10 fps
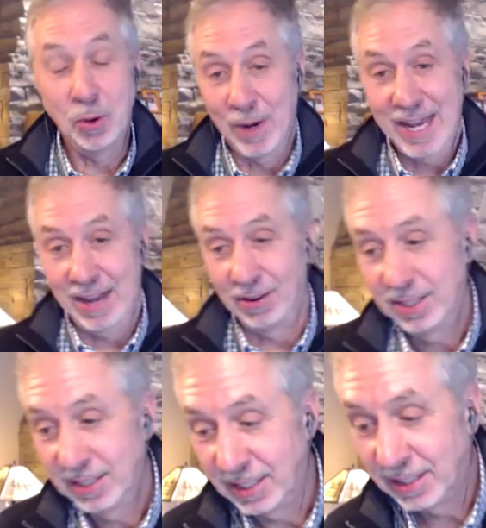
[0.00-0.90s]
wow,
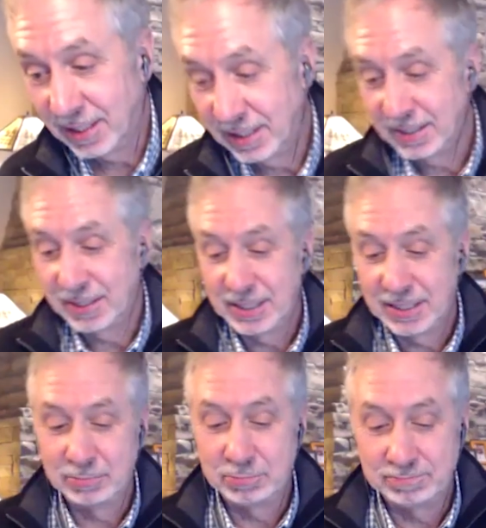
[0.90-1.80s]

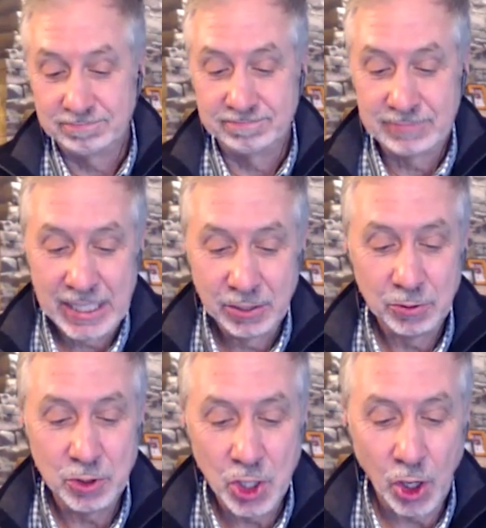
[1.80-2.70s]
um, I don't
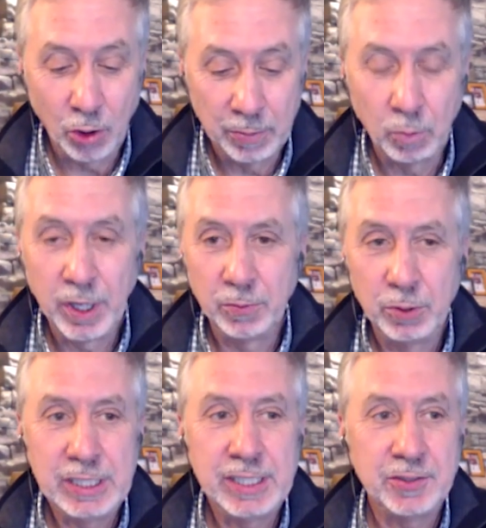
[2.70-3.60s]
know, but what it
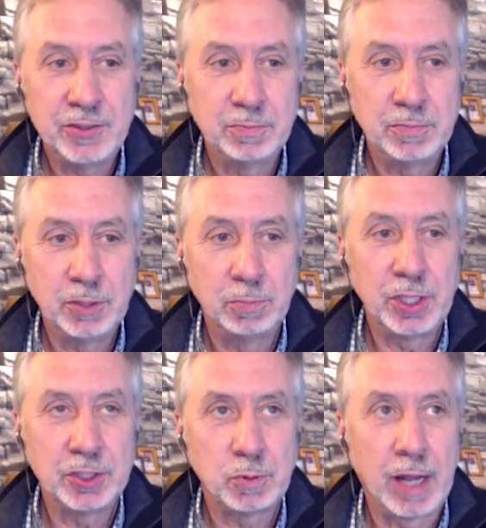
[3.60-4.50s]
really is, the book
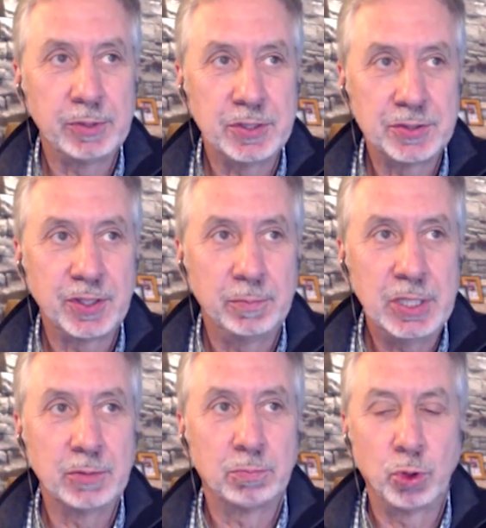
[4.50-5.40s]
is probably just going to be
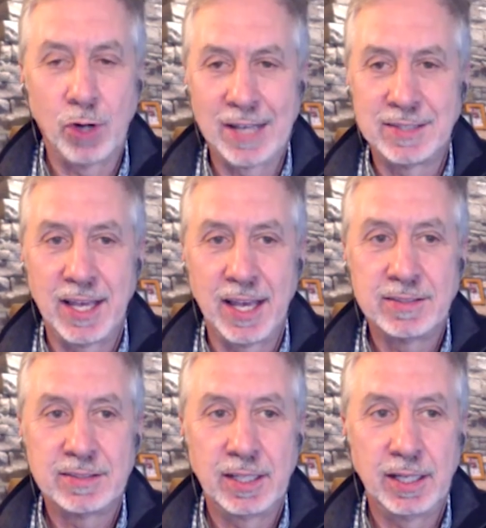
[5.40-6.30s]
the
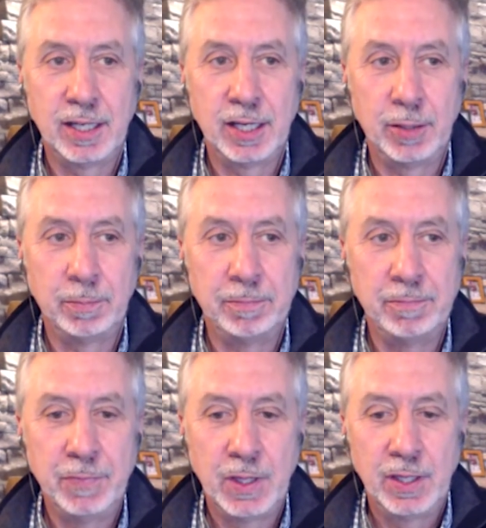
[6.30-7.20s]
process.
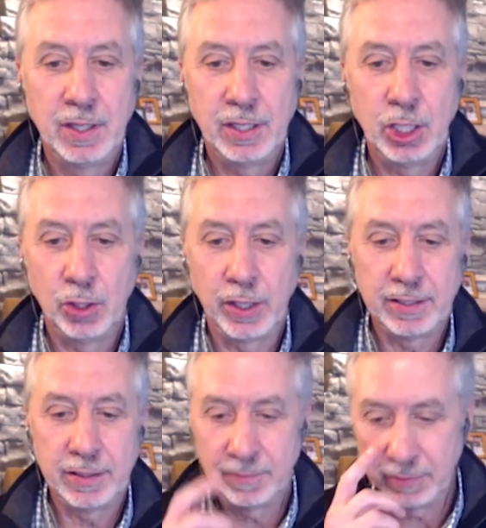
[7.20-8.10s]
Um, you know, like
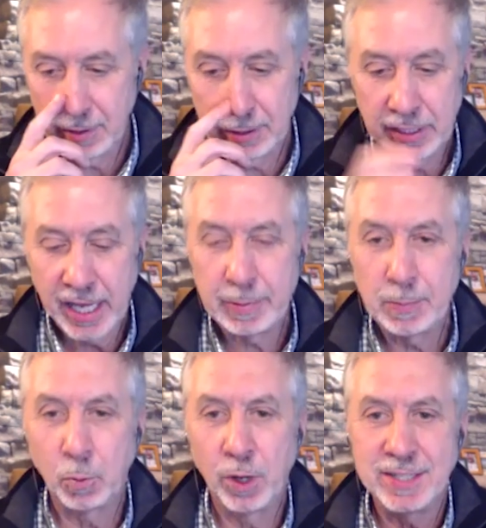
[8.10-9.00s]
a lot of people want to